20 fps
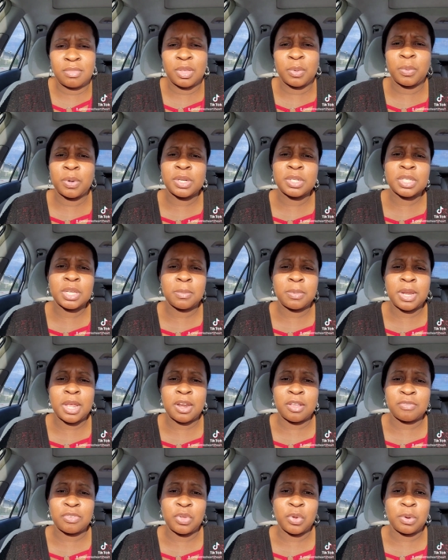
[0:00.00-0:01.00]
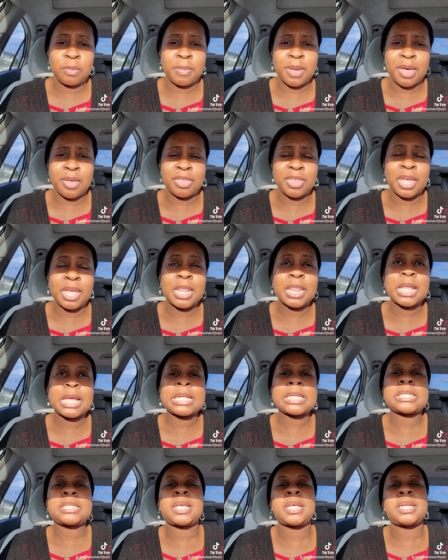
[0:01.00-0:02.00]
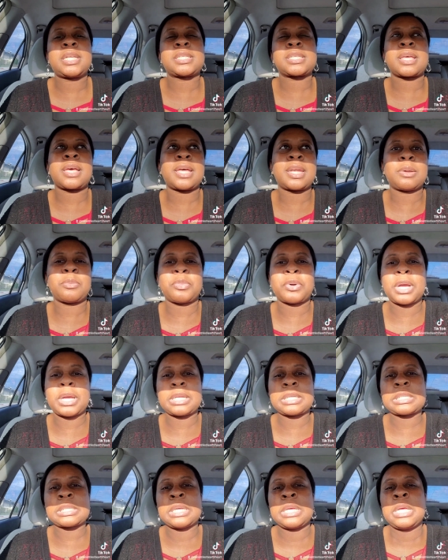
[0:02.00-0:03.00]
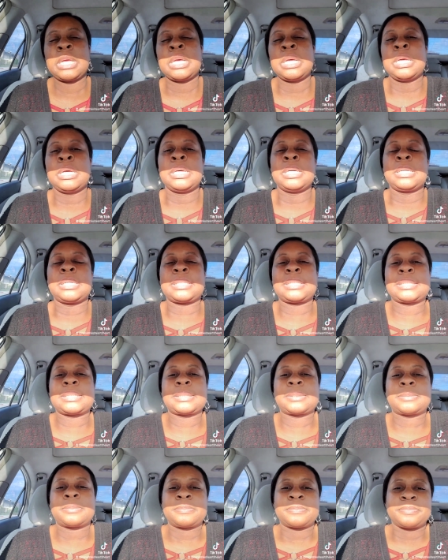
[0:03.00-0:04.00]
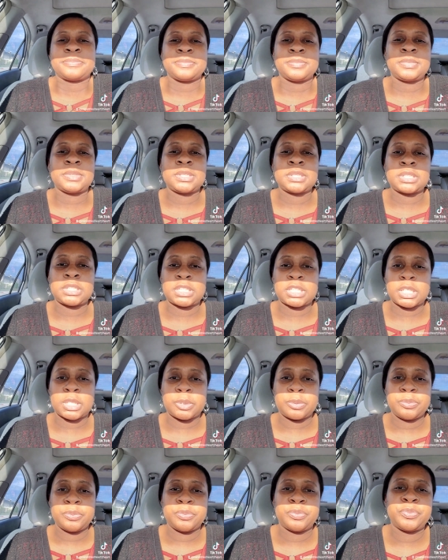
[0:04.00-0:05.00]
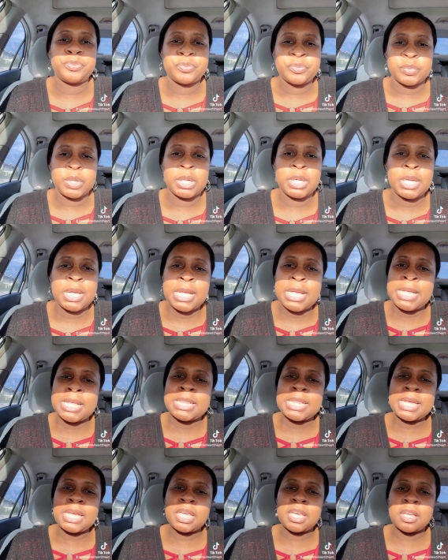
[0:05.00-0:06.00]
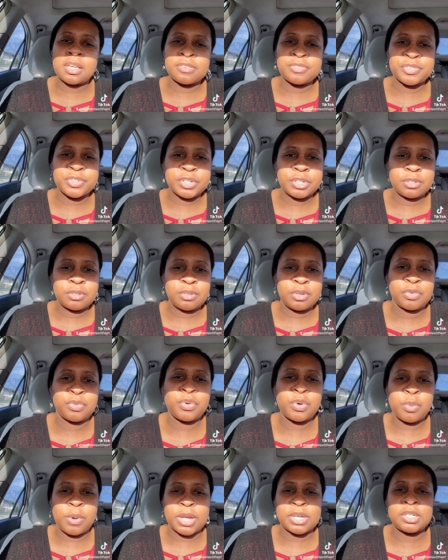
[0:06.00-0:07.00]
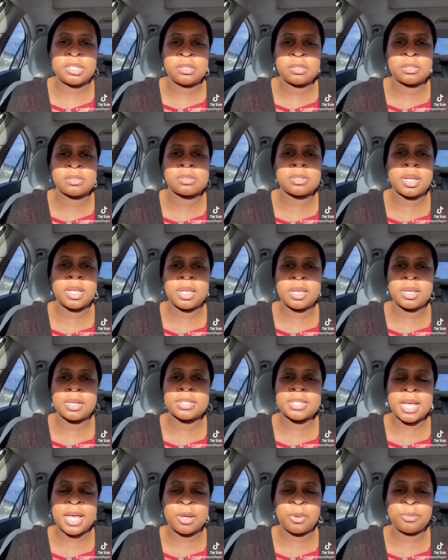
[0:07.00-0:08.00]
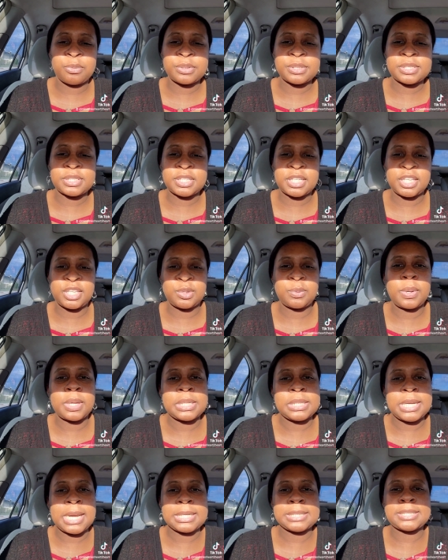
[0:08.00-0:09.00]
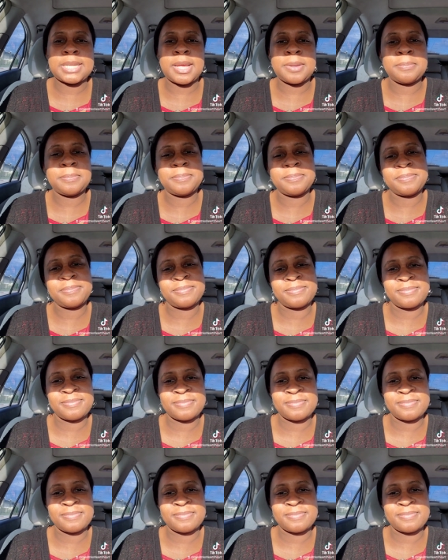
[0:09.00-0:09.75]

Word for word: the words coming out of your mouth. And that sun is kind of bright um so thank y'all for for watching and i will see you next time